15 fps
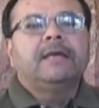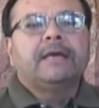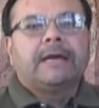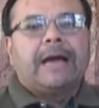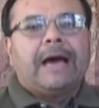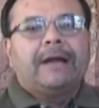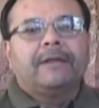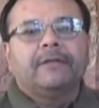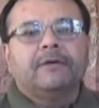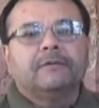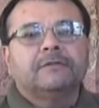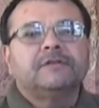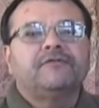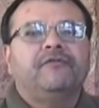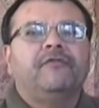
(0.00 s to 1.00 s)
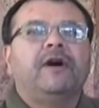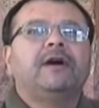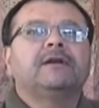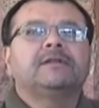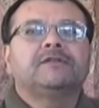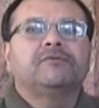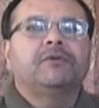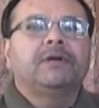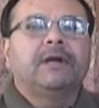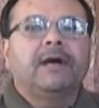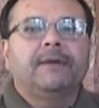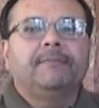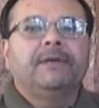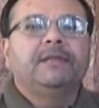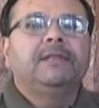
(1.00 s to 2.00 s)
get out of those funks when
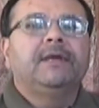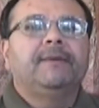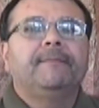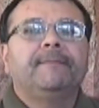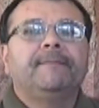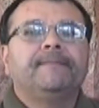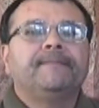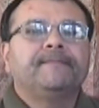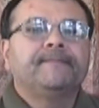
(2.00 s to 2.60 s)
I'm in them